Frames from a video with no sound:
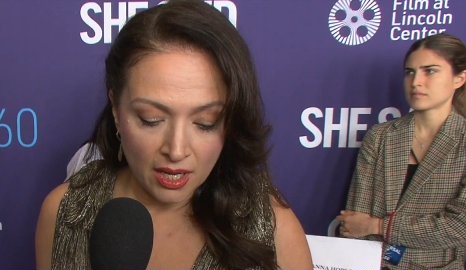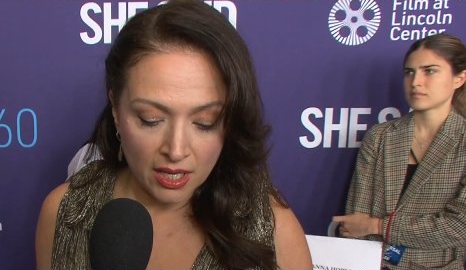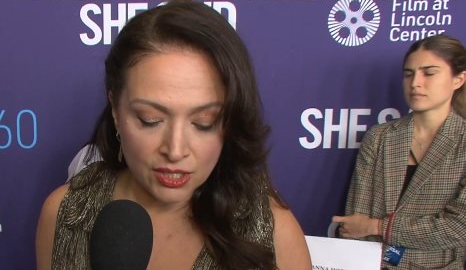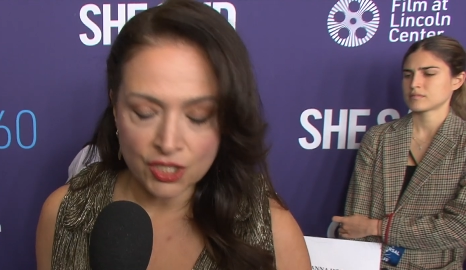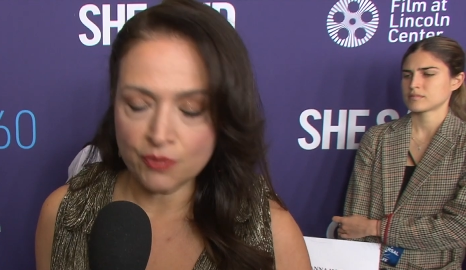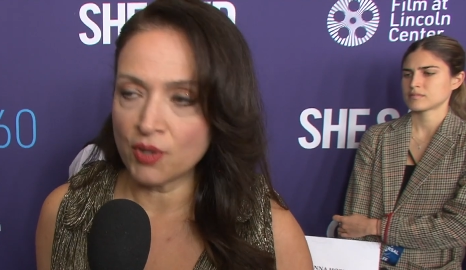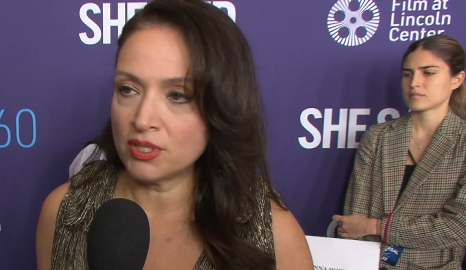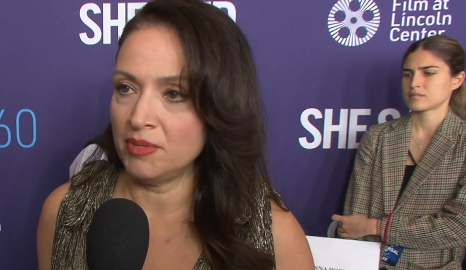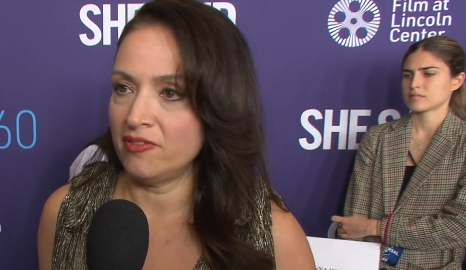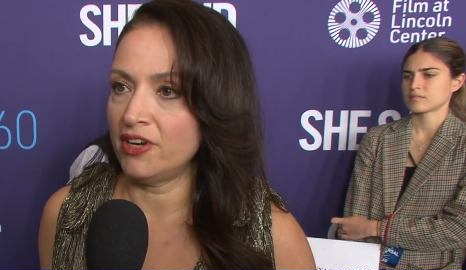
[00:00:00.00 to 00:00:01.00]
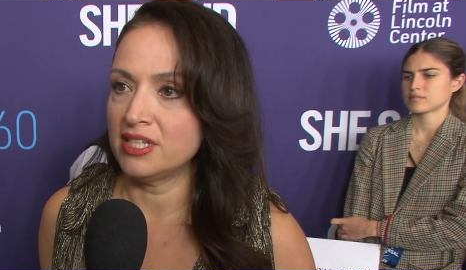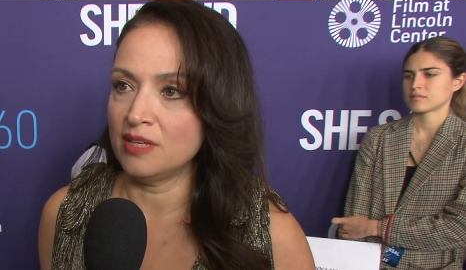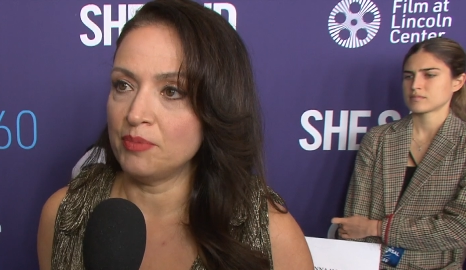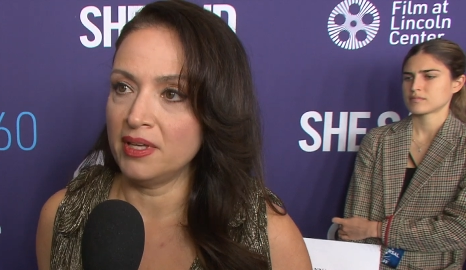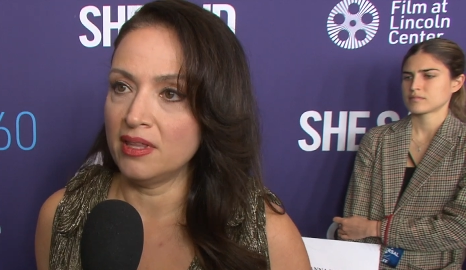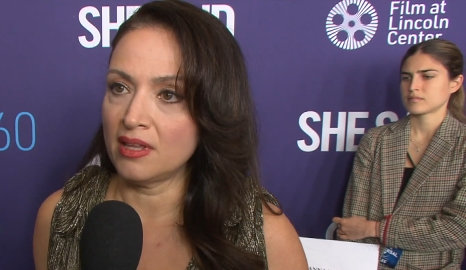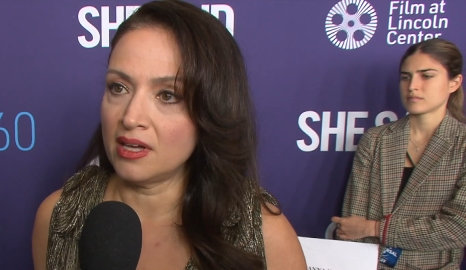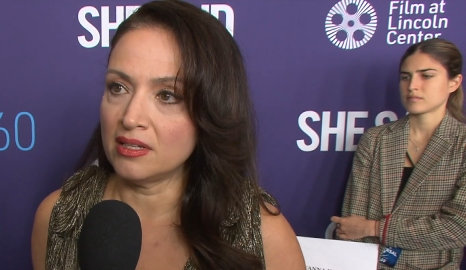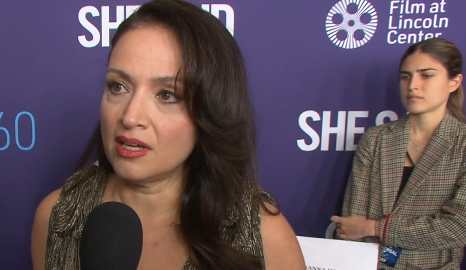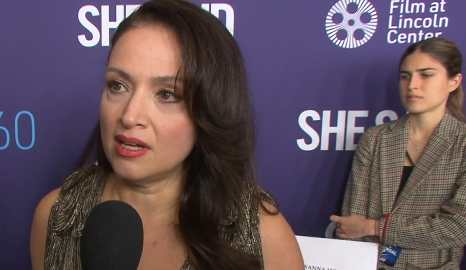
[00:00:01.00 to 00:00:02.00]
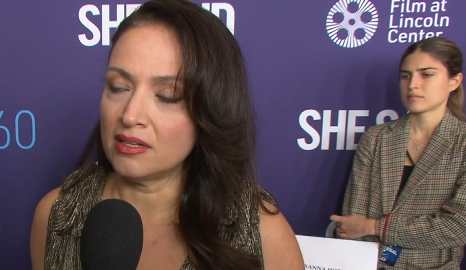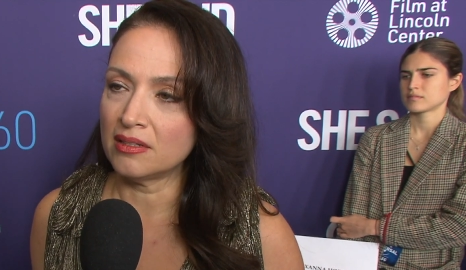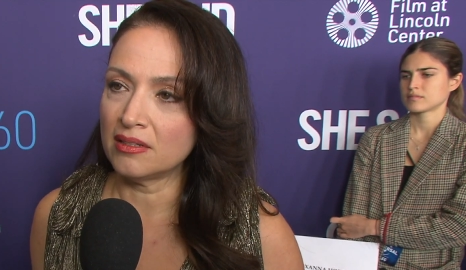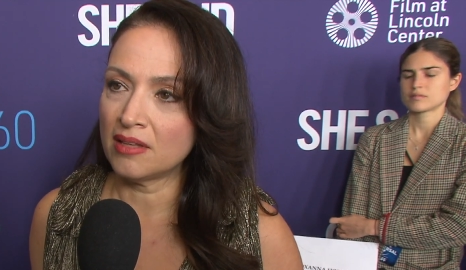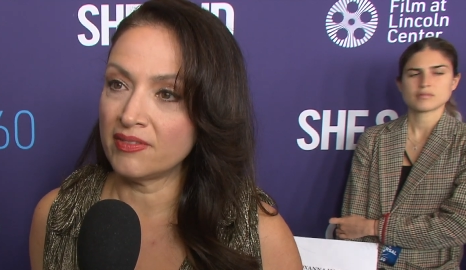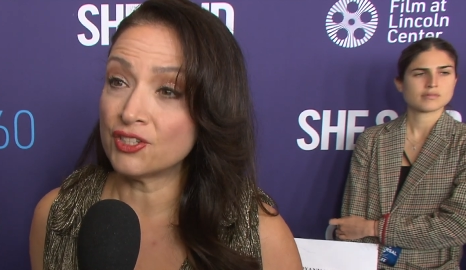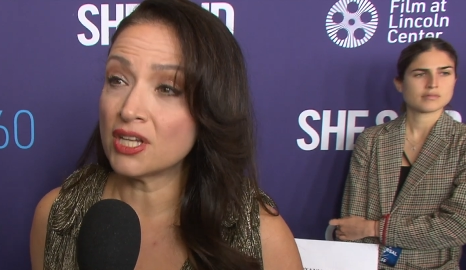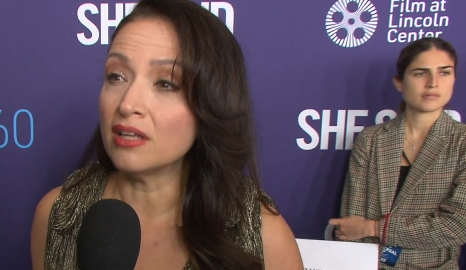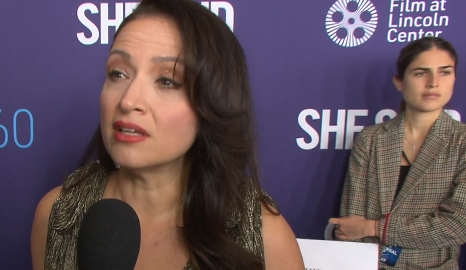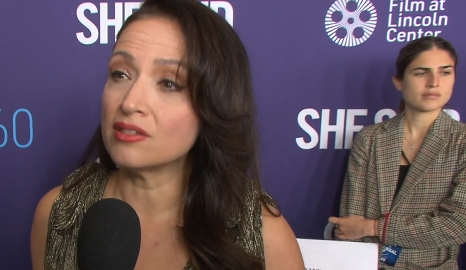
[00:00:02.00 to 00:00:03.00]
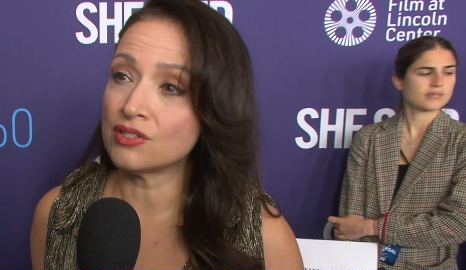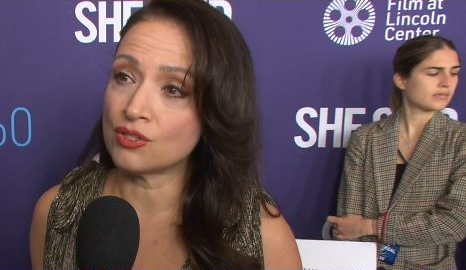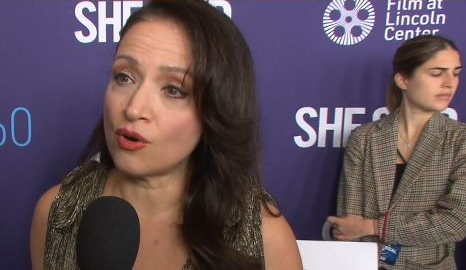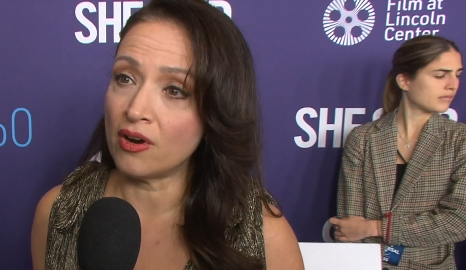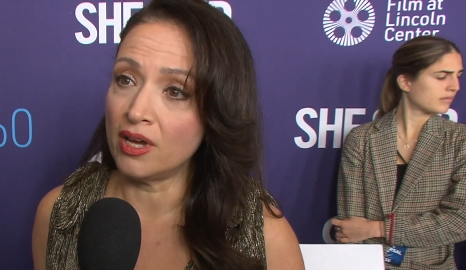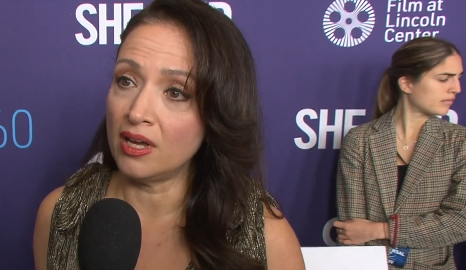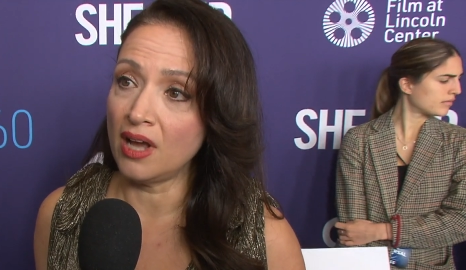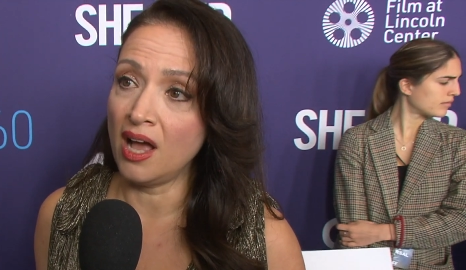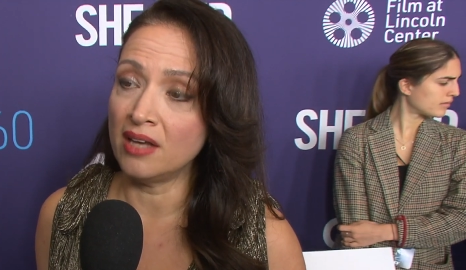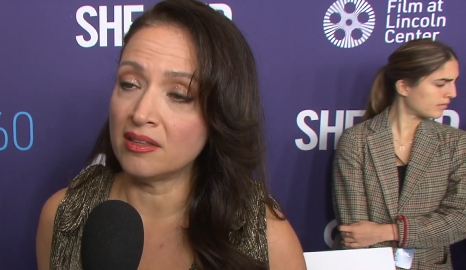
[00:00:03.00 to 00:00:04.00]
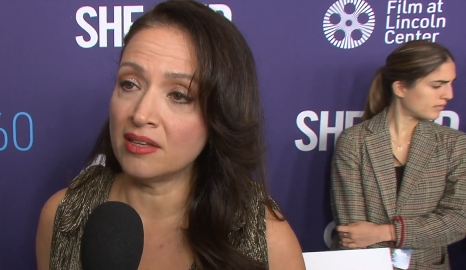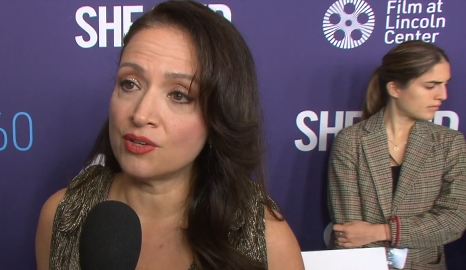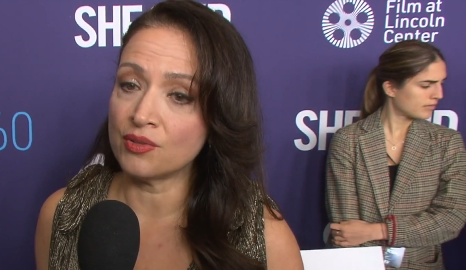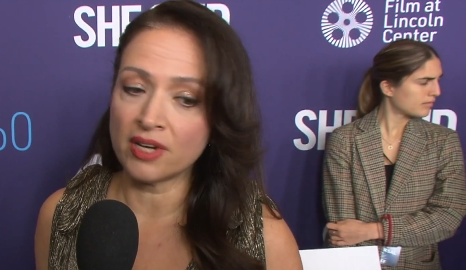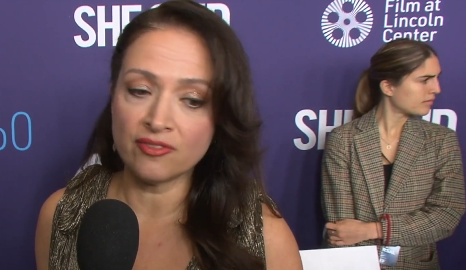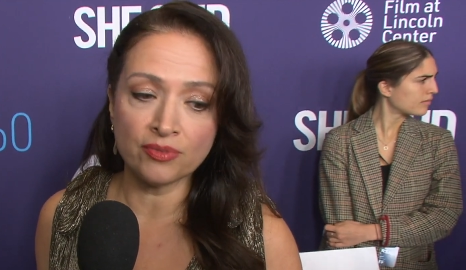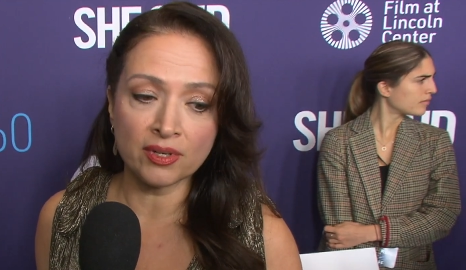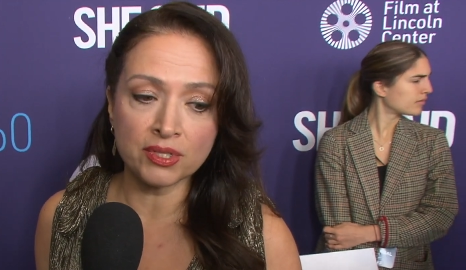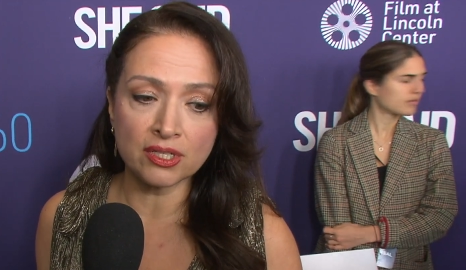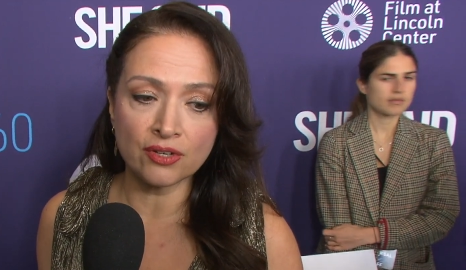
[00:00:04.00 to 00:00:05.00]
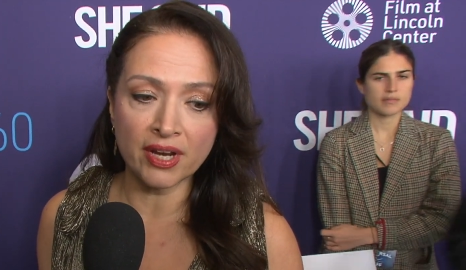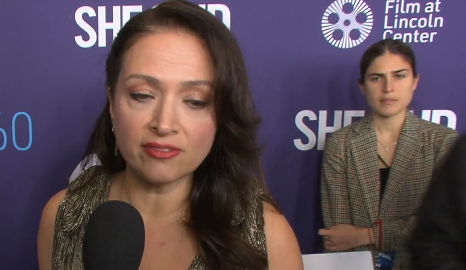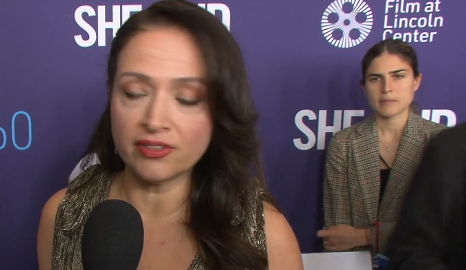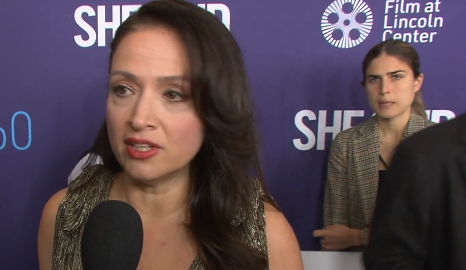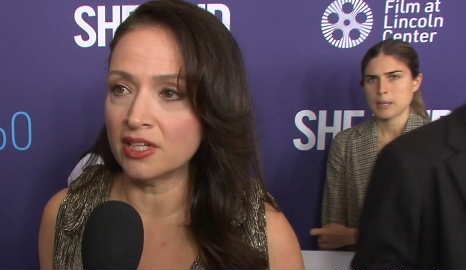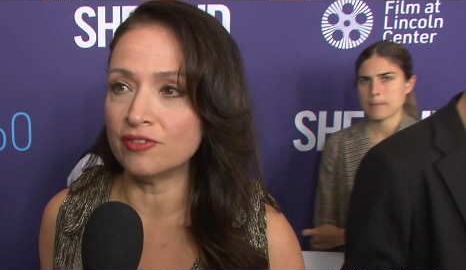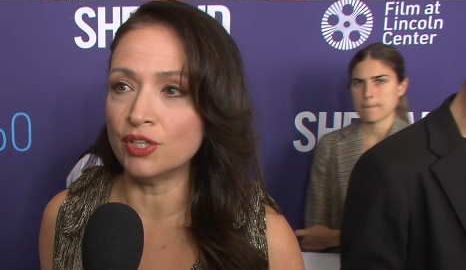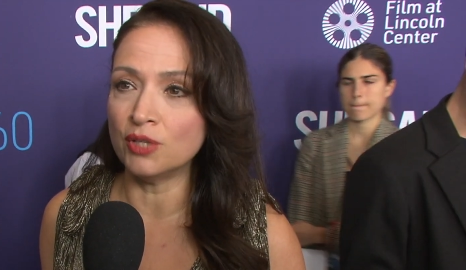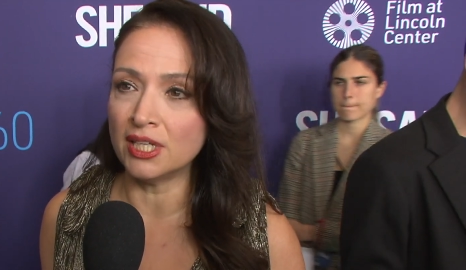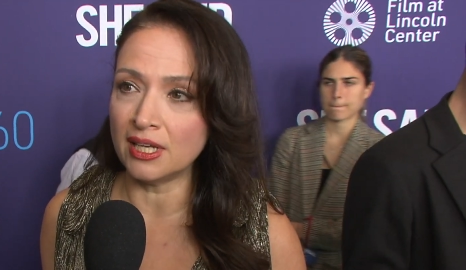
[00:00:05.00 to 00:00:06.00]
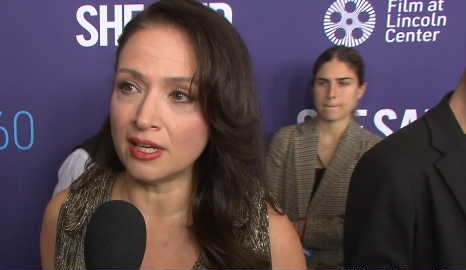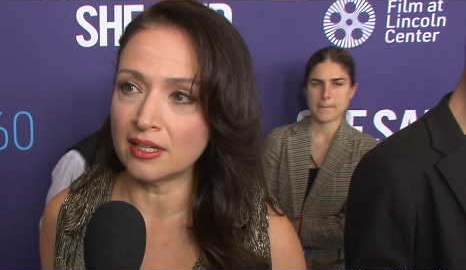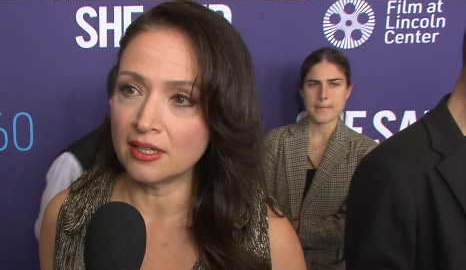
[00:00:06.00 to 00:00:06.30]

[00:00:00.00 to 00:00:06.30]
Speaker 1: It just spoke to me very deeply that uh, that they're telling this story, and there, there there was a great feeling of unity